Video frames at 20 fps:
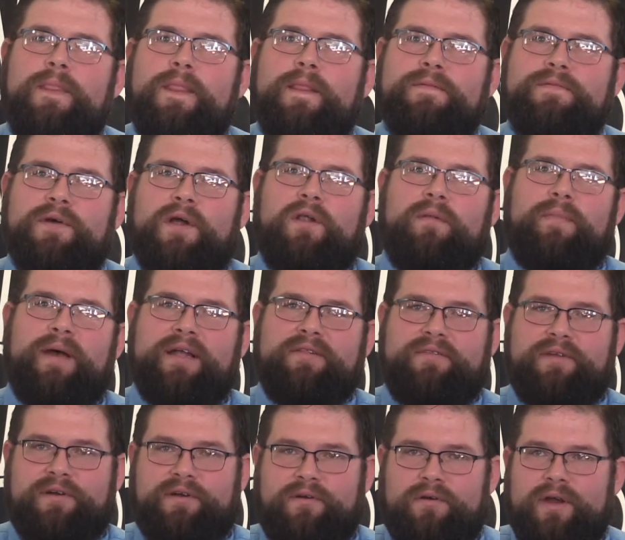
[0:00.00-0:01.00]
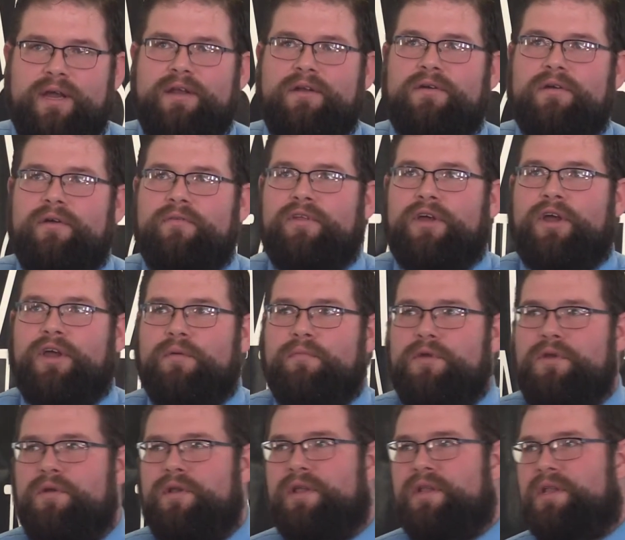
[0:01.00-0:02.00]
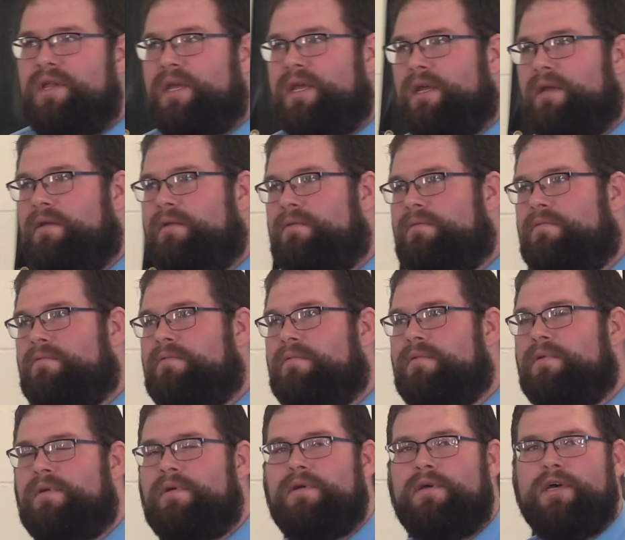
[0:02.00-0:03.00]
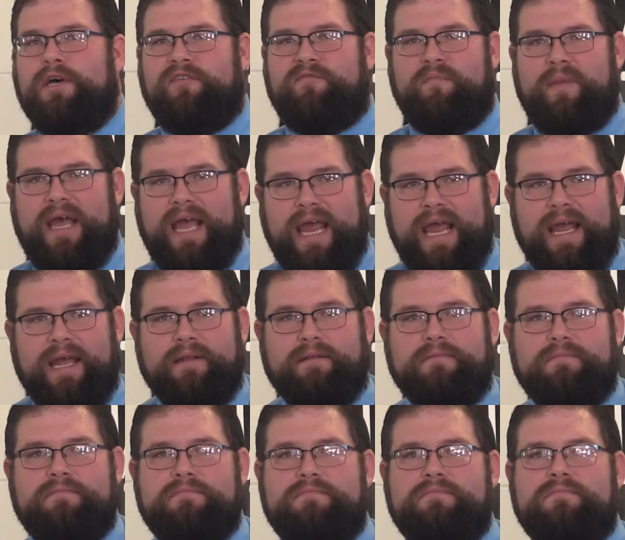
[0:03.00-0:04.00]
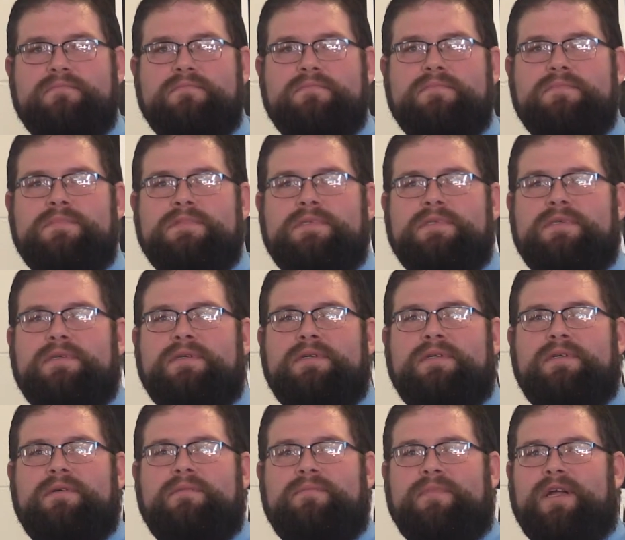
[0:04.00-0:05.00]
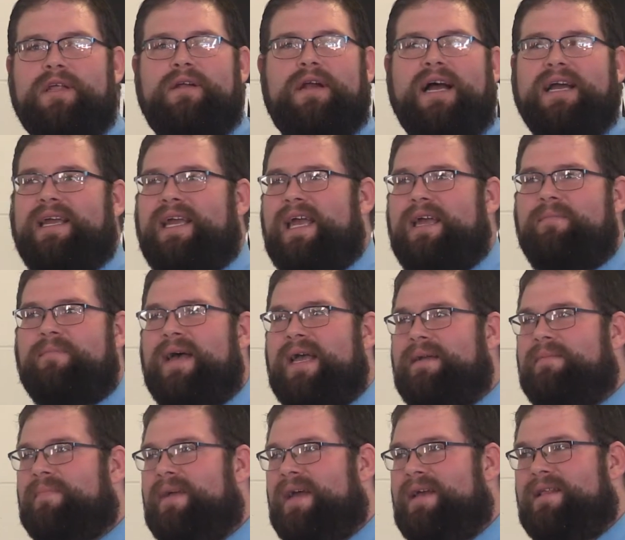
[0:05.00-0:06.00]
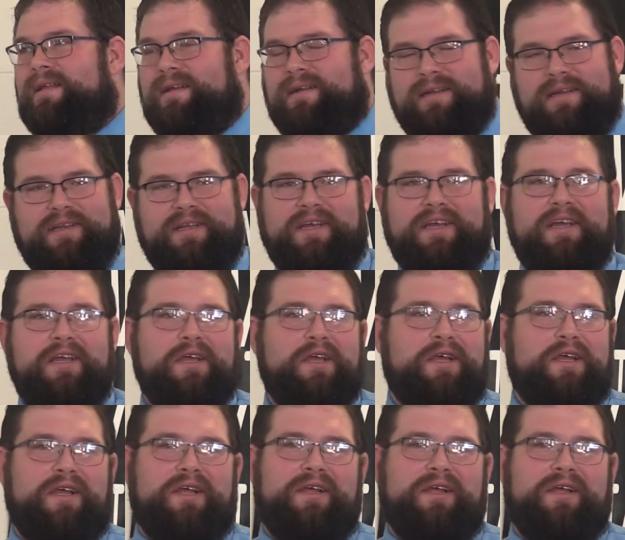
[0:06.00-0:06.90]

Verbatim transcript: It's all about the greater of the community, of man. Brother, I can't make man.